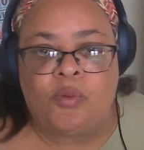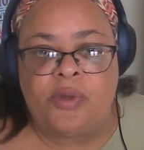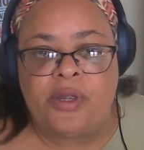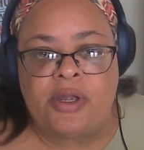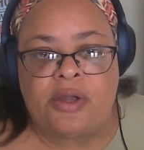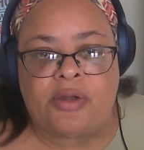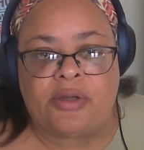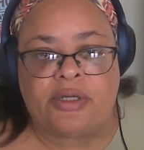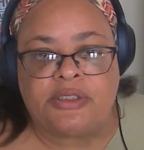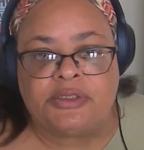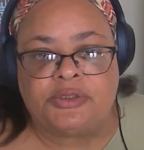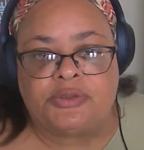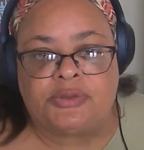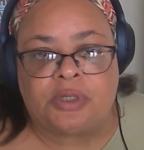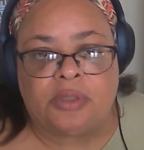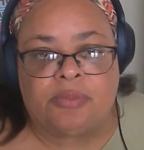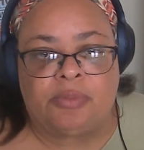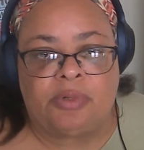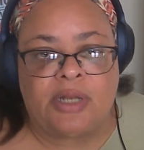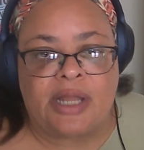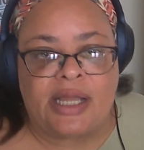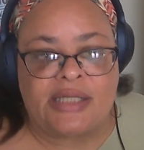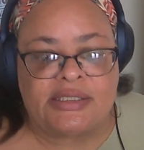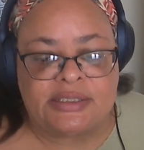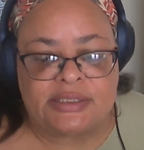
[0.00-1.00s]
We are in
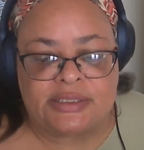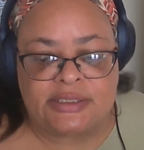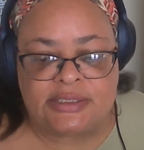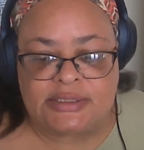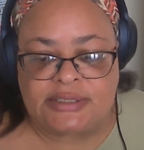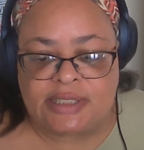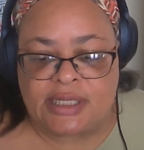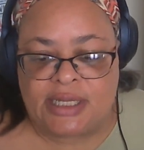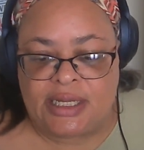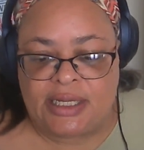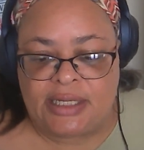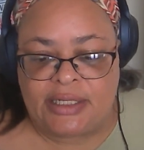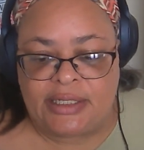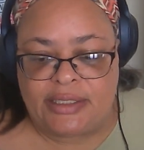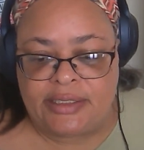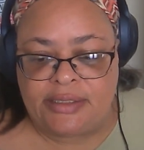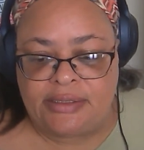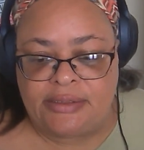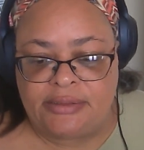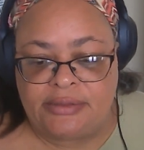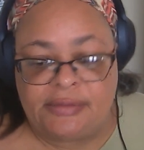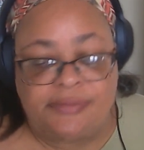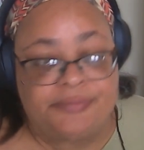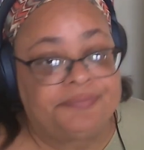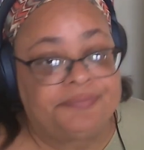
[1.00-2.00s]
trouble as a society.